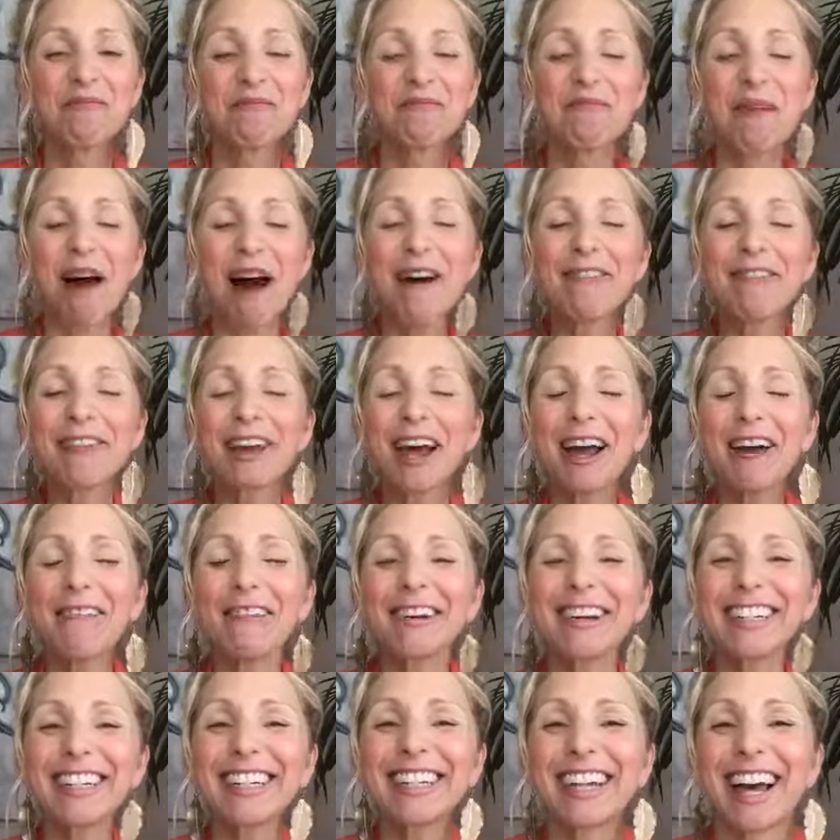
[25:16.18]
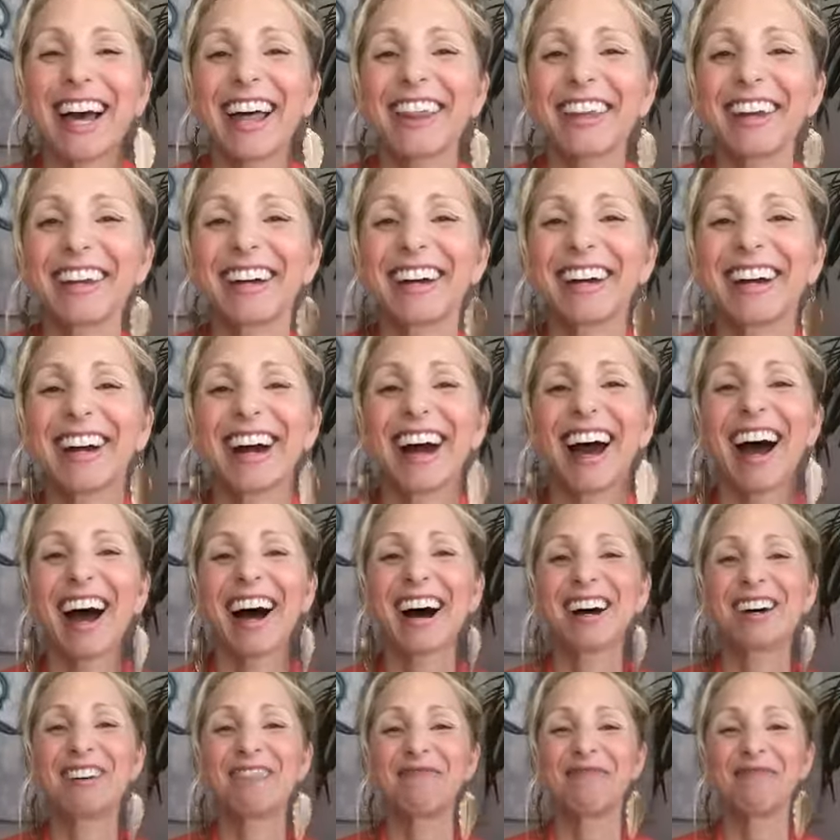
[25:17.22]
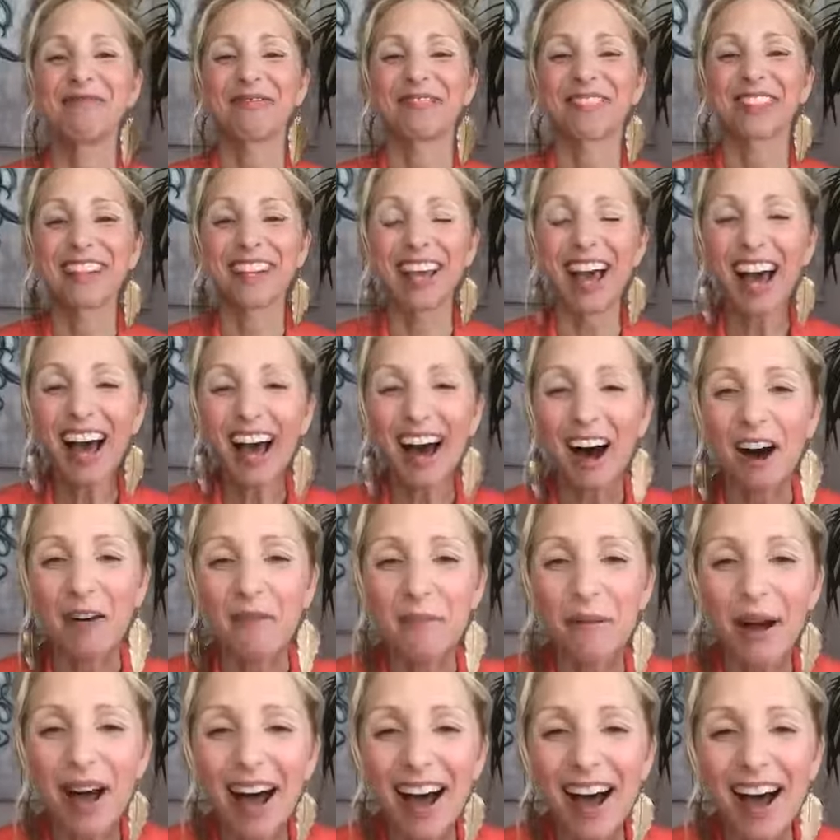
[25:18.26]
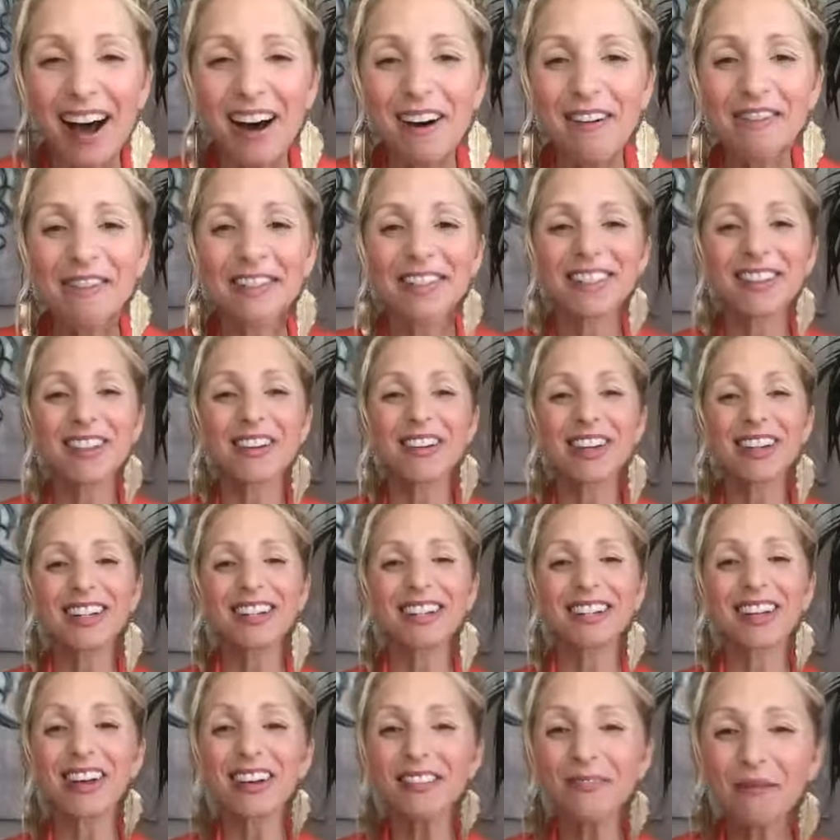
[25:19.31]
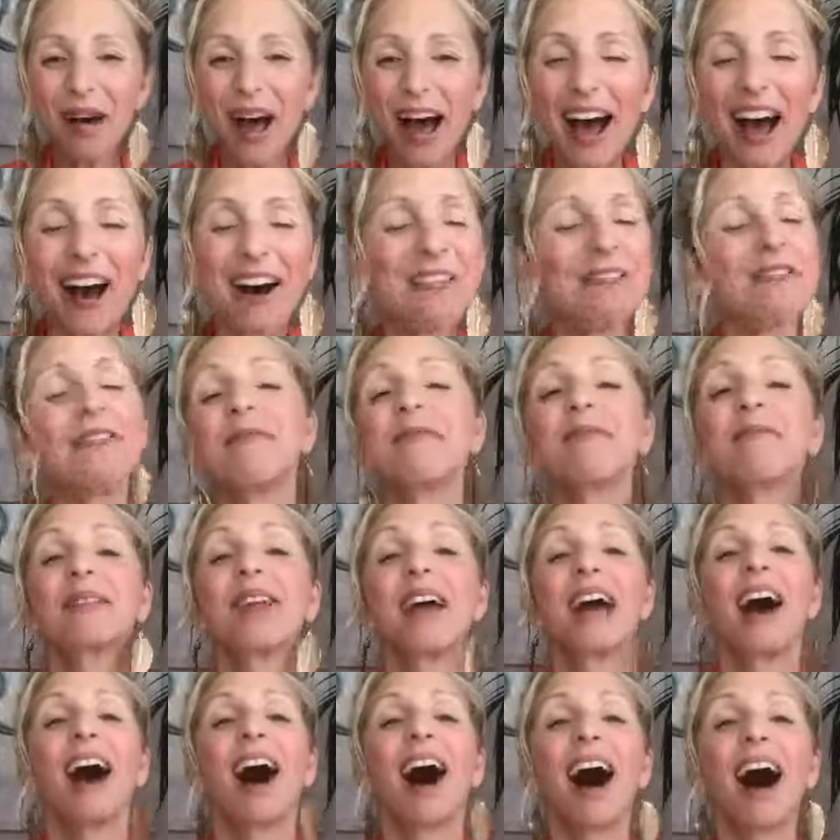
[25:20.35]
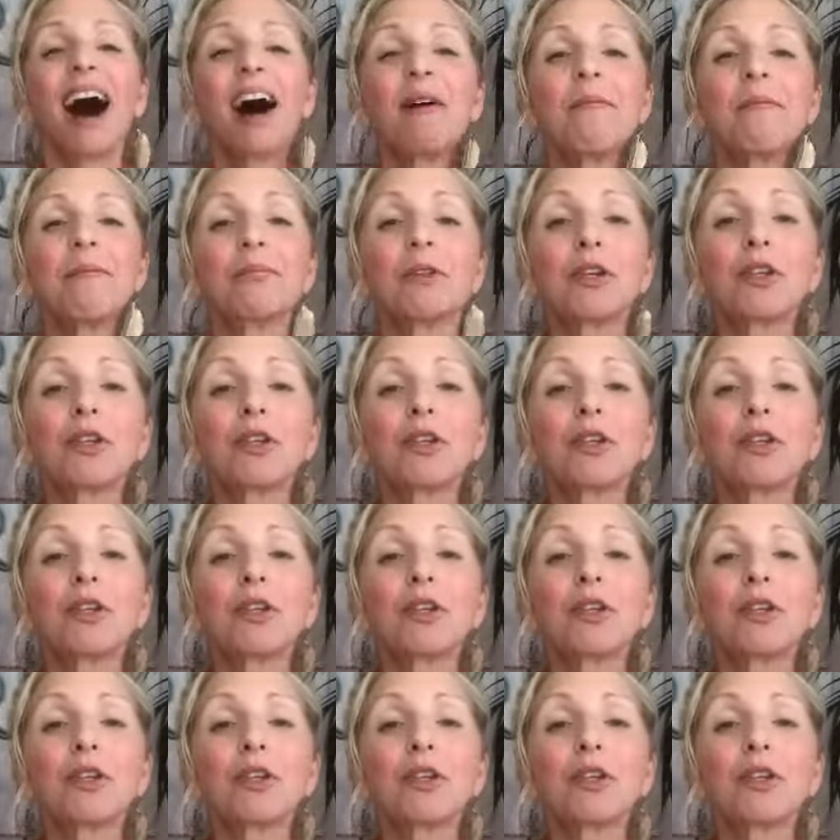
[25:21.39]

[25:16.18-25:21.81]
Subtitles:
Bev and I work together. Yeah, Bev. It's so good to see. Oh, Bev.